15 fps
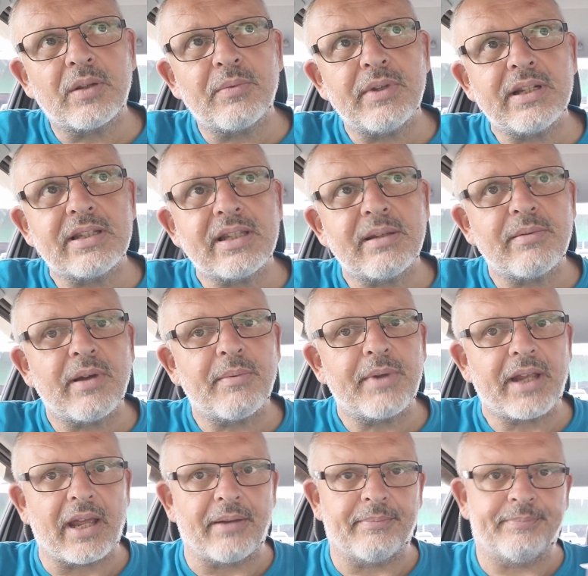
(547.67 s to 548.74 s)
we'll see where we
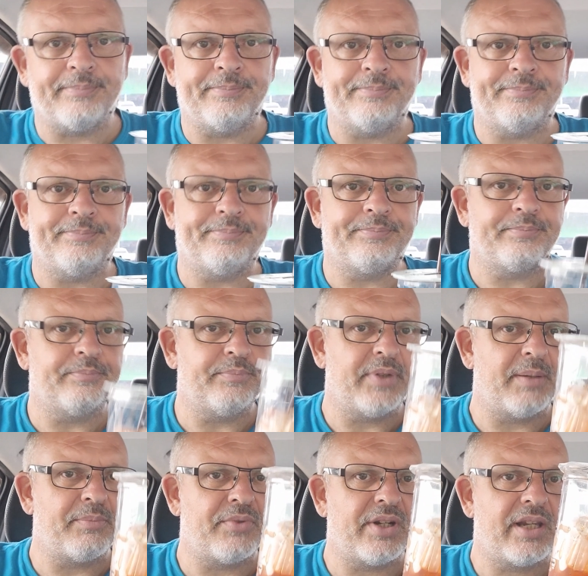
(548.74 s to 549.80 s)
get.
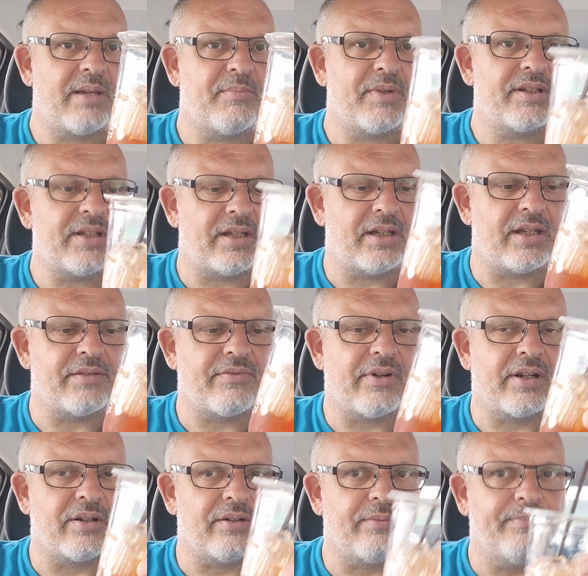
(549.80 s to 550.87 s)
But I'm drinking my tea and it's
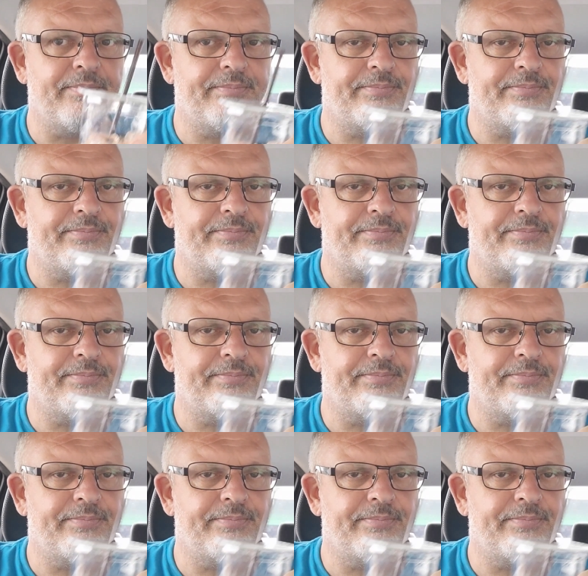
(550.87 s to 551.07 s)
very good.